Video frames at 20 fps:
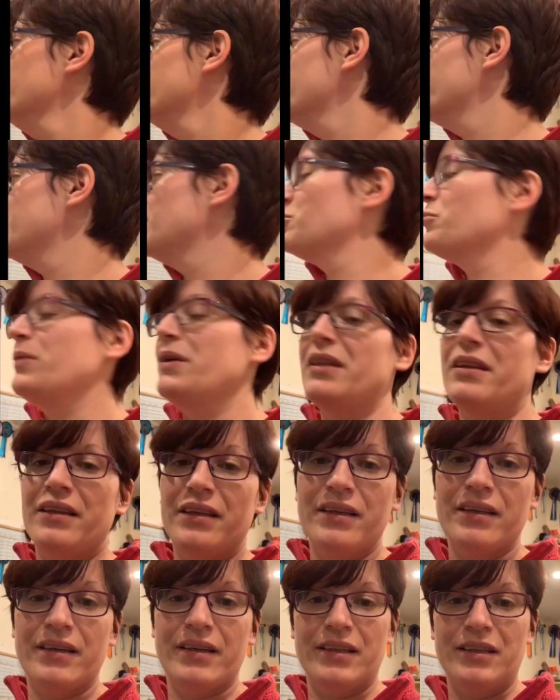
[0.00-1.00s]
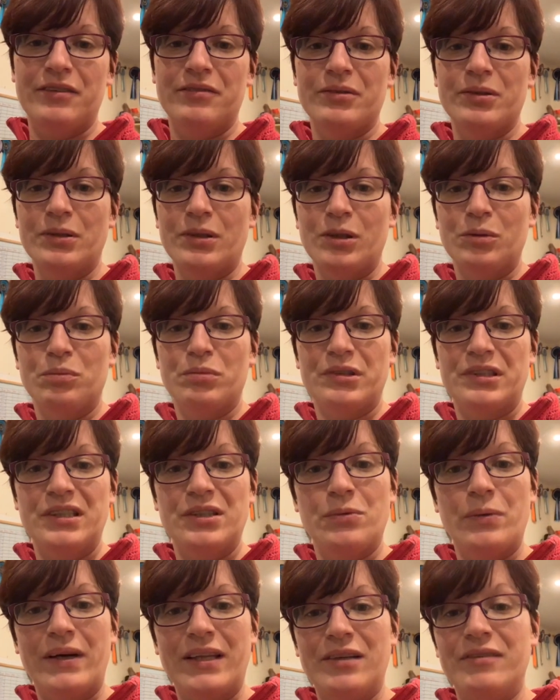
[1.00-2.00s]
And with the kind of good old
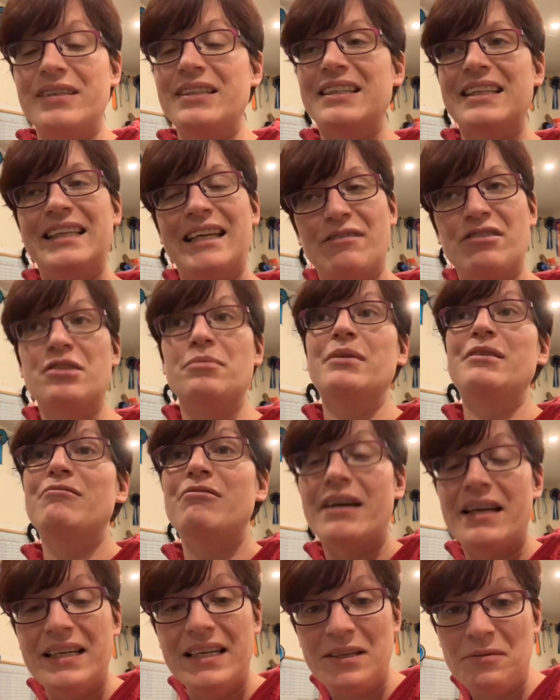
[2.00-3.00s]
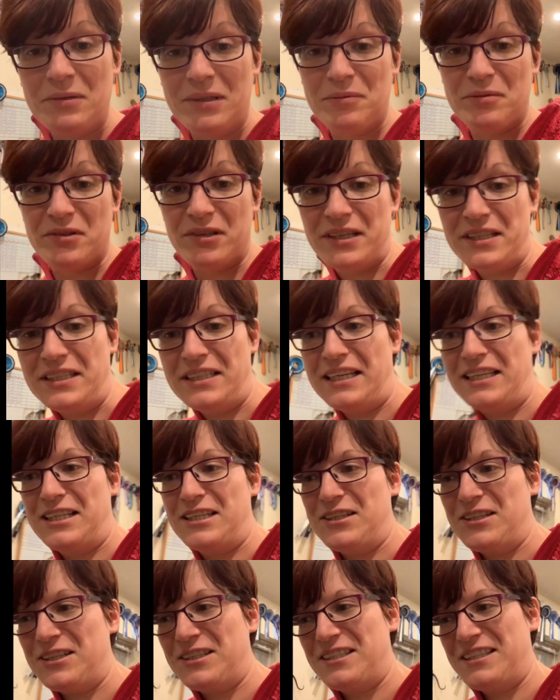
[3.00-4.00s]
British weather, it's inevitably raining when I'm trying to get
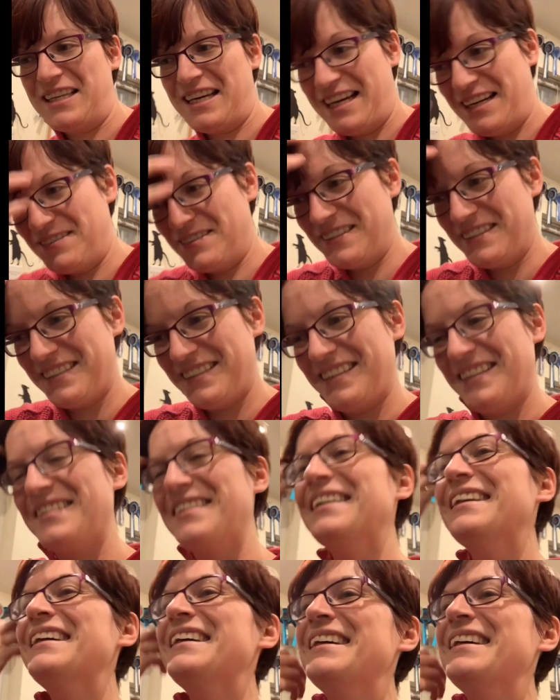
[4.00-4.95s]
across the house, so